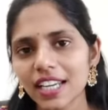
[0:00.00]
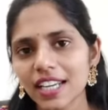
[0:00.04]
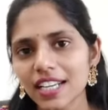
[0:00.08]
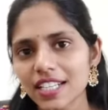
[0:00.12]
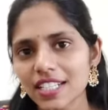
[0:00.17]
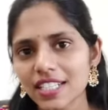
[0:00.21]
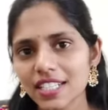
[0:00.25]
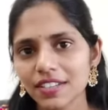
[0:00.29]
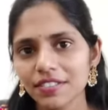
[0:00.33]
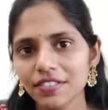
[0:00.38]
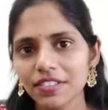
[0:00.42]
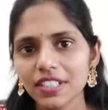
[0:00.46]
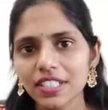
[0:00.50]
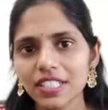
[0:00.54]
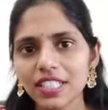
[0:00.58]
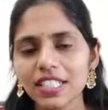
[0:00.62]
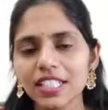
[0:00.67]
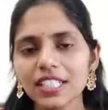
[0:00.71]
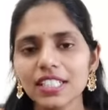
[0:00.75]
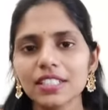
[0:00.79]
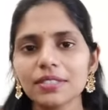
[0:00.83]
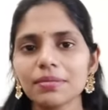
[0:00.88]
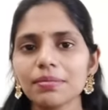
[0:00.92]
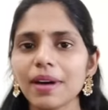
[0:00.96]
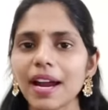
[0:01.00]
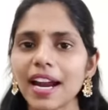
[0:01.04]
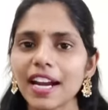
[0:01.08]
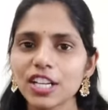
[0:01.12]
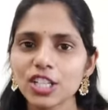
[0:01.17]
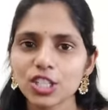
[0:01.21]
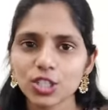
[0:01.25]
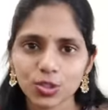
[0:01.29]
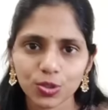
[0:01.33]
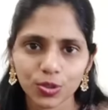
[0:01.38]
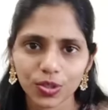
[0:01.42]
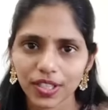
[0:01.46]
and 17th
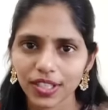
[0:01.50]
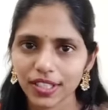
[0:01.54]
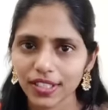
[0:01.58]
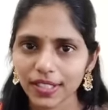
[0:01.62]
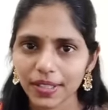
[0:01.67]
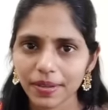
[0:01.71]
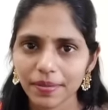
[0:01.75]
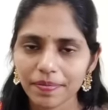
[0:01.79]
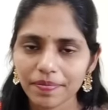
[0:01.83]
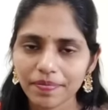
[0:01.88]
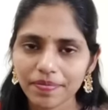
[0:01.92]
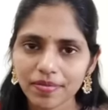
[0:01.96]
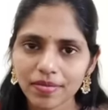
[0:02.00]
March together.